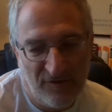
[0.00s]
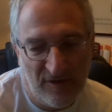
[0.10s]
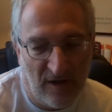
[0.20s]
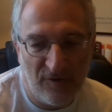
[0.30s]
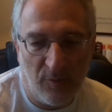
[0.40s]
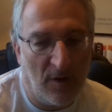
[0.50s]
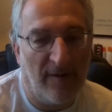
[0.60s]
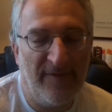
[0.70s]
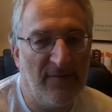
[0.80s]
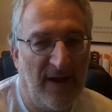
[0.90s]
And she goes, well,
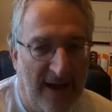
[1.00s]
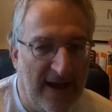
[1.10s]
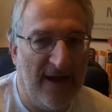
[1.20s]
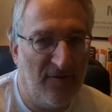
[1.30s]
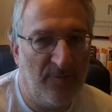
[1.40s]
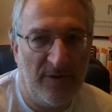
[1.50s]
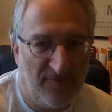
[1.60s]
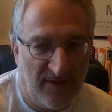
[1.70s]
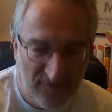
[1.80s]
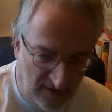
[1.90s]
I never have. But
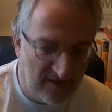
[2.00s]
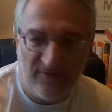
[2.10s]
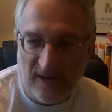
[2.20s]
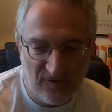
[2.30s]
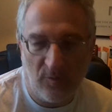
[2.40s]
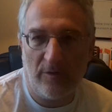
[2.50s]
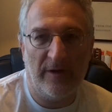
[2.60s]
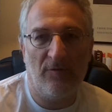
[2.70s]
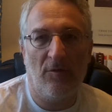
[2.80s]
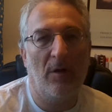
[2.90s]
if they did, that's what
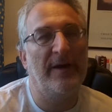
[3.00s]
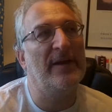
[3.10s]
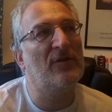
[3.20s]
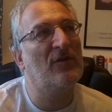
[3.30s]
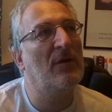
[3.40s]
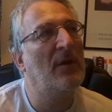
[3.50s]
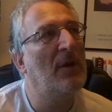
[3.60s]
I'd write.